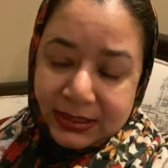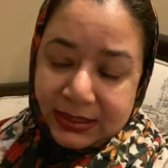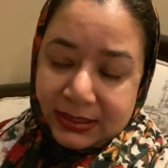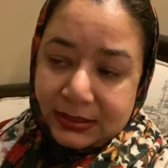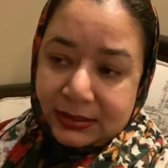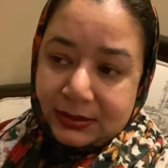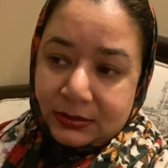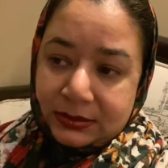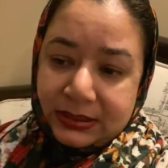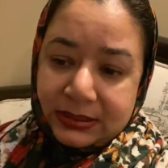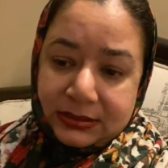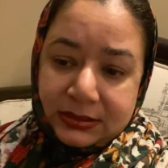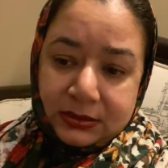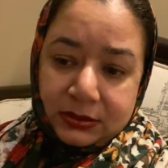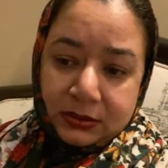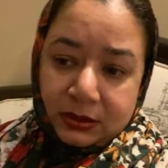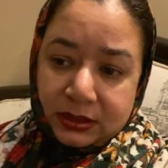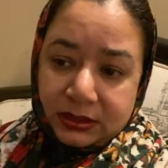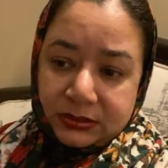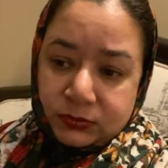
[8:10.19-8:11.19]
and they did
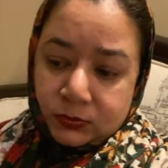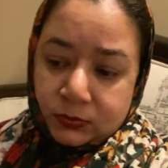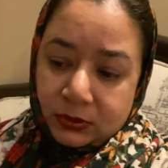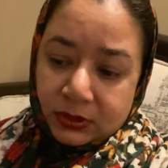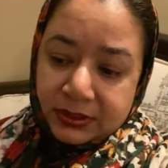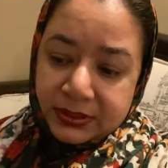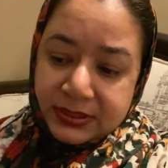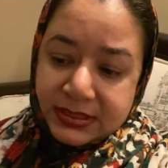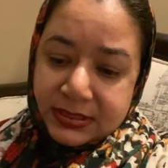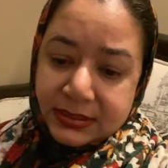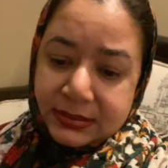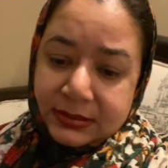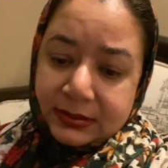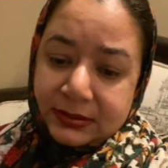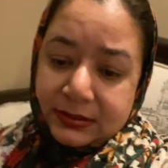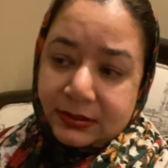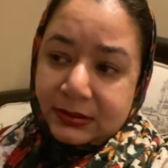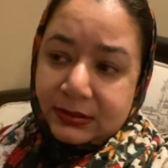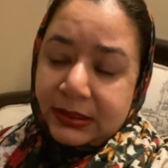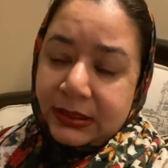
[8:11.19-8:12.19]
not want
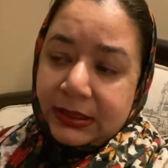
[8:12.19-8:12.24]
the,